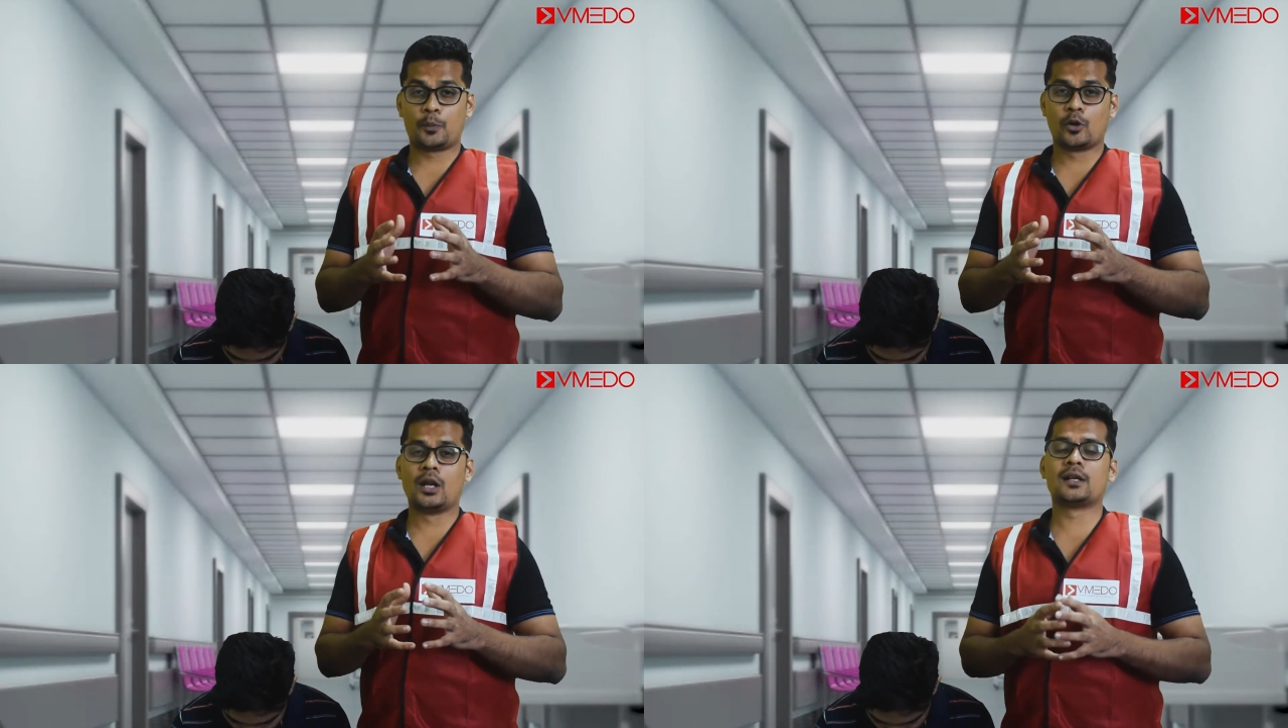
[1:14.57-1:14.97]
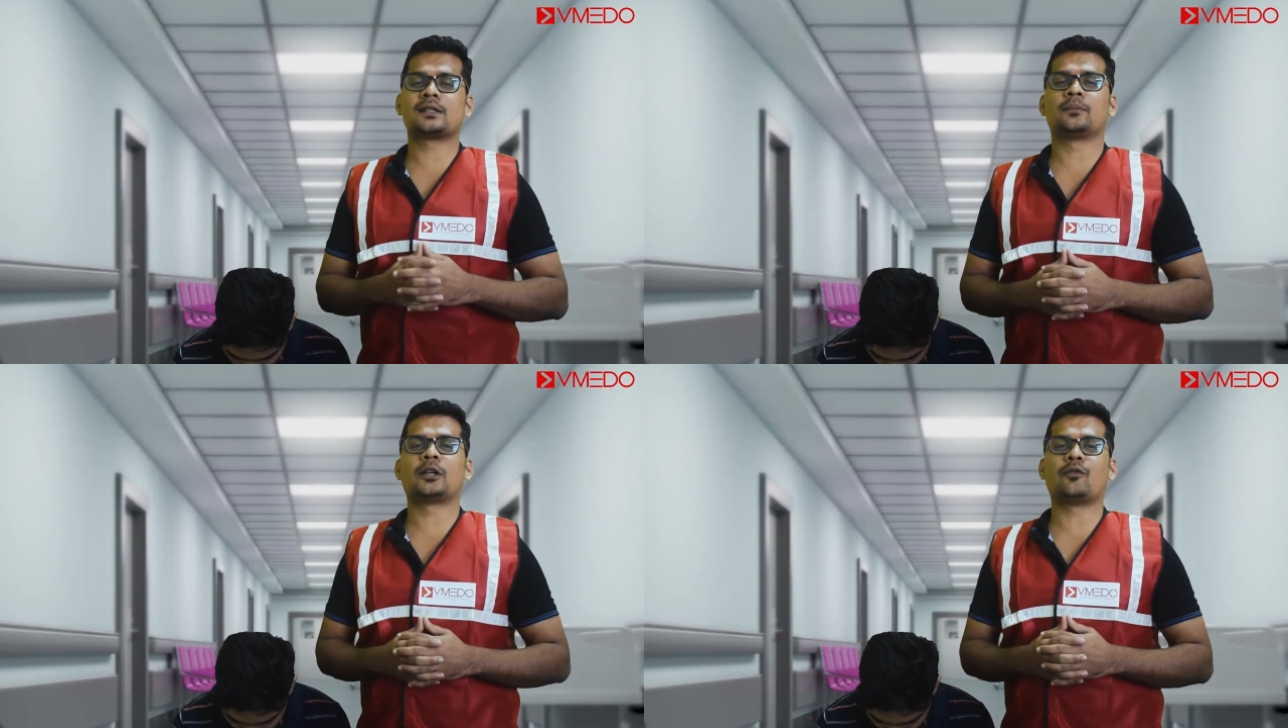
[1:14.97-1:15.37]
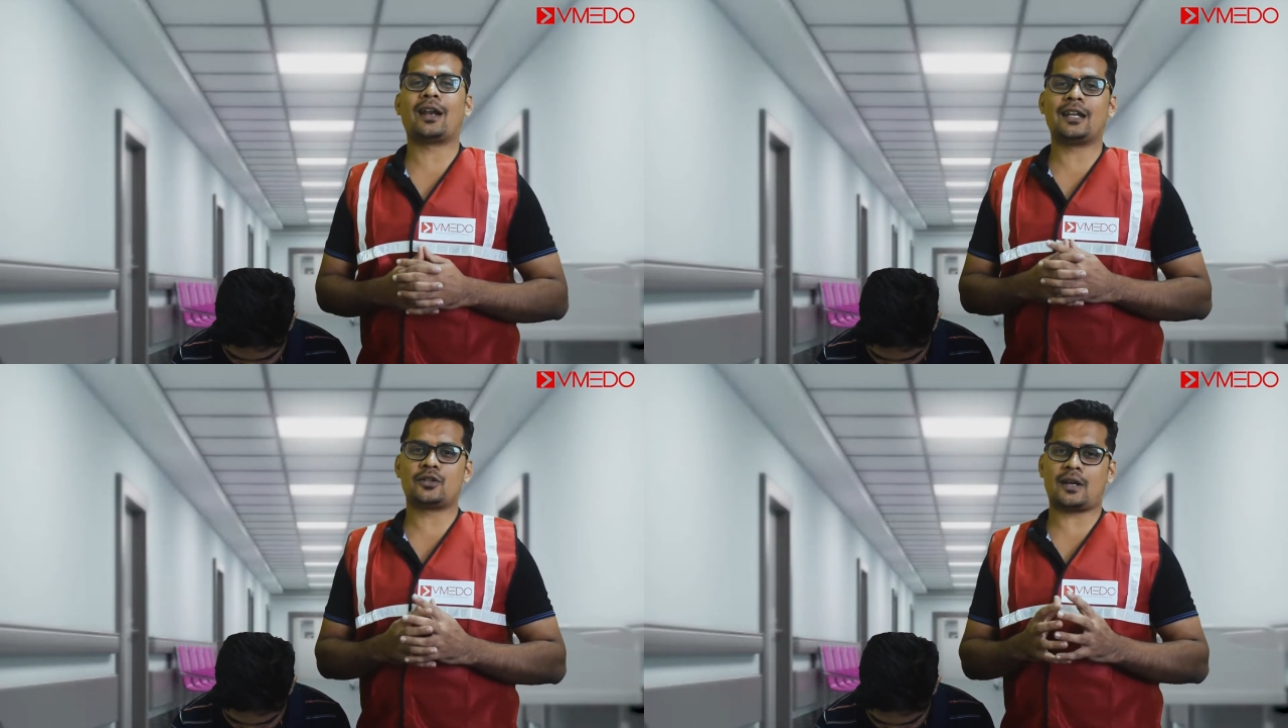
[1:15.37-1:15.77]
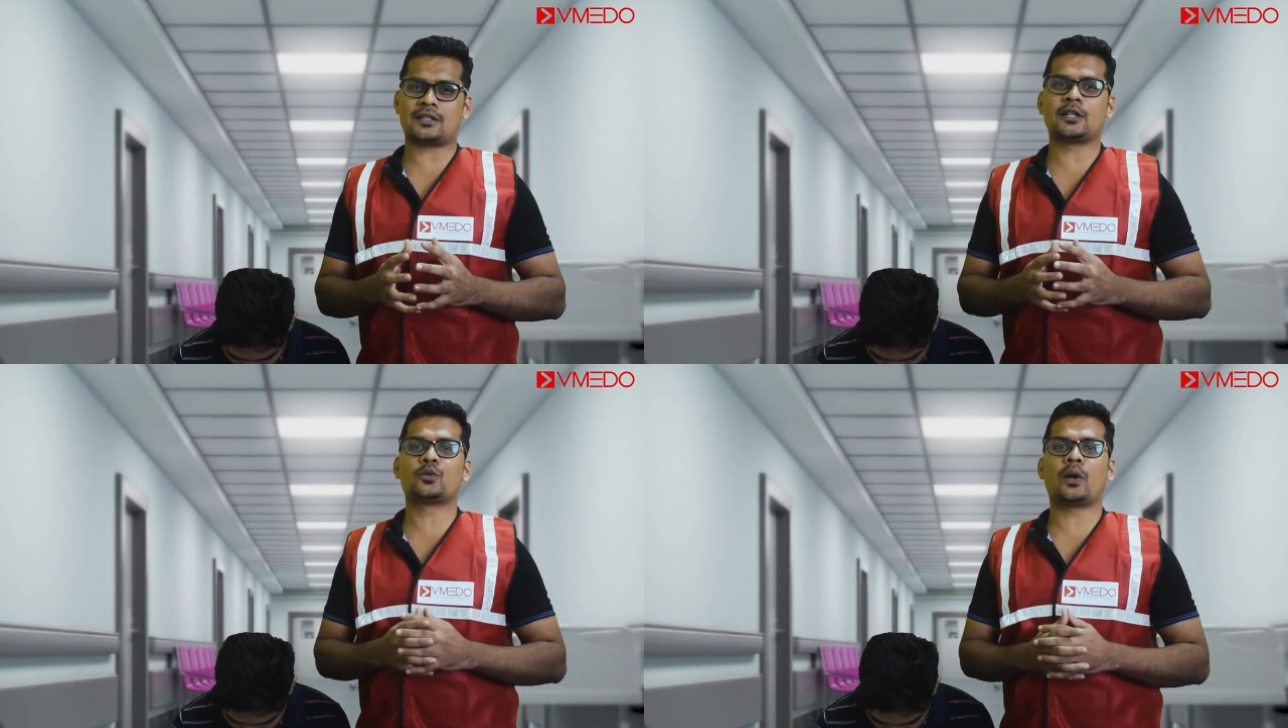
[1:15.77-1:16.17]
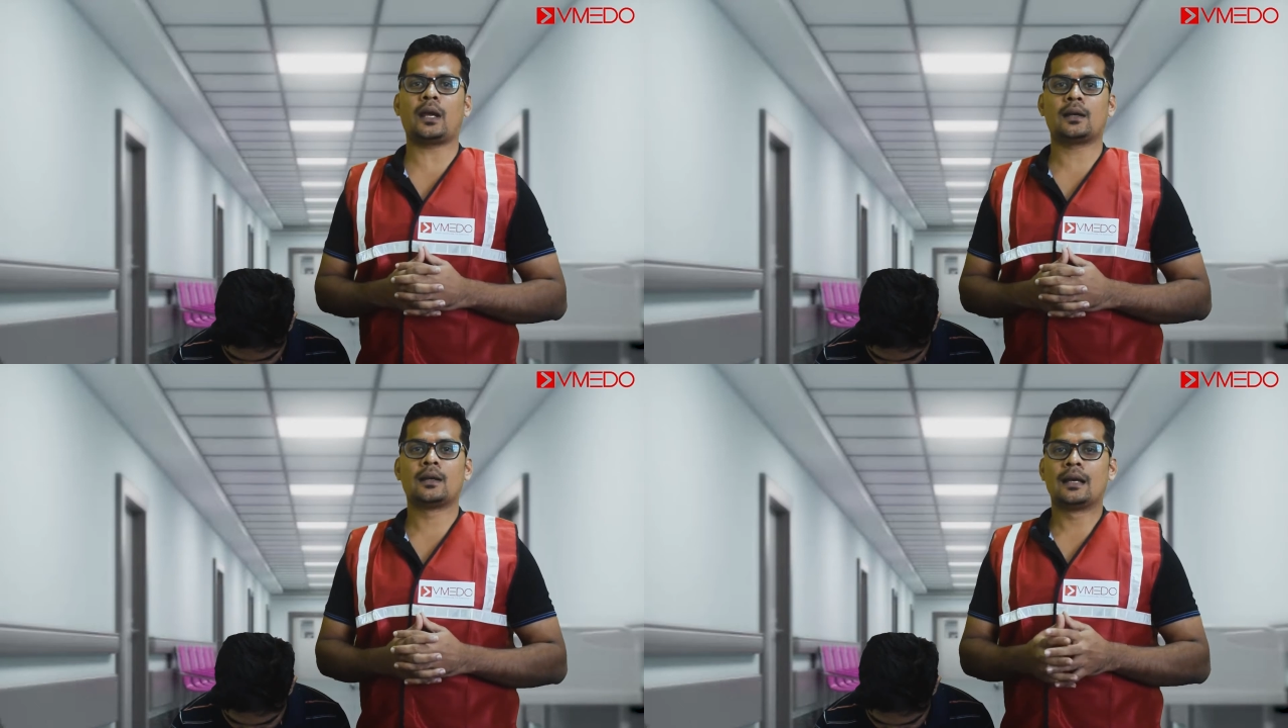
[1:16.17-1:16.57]
I hope you learned something very interesting
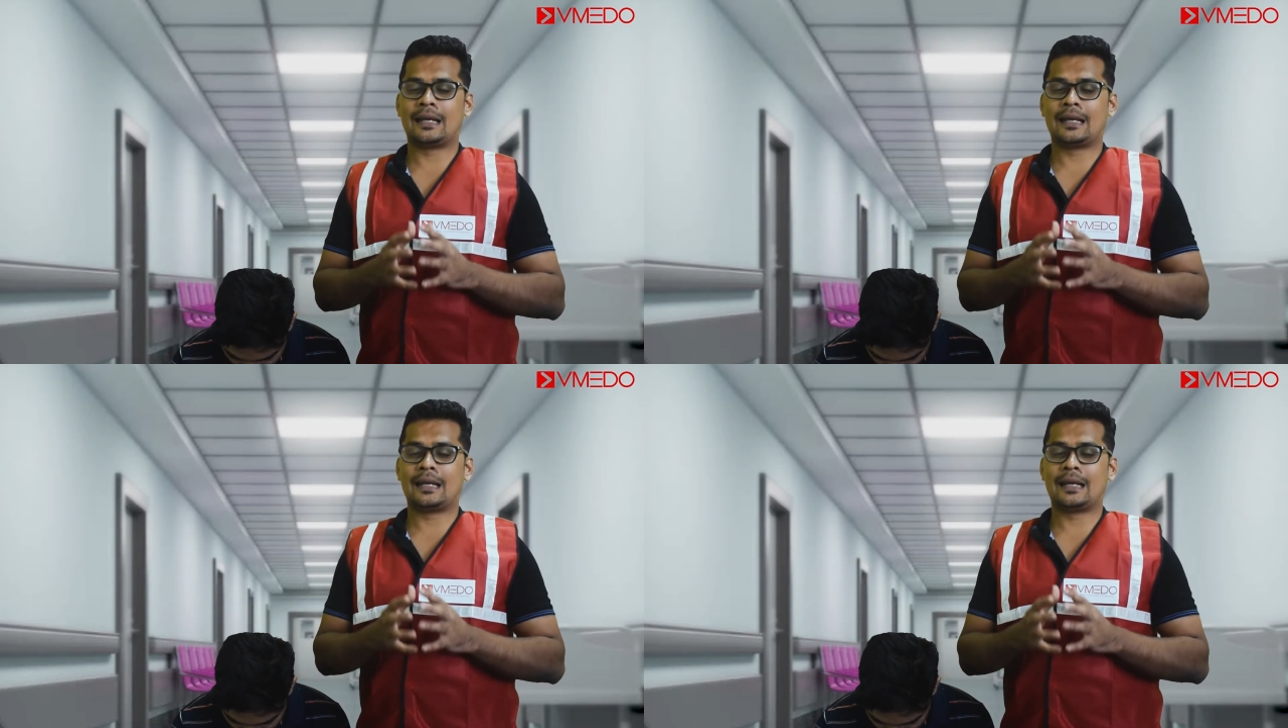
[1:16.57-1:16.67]
today.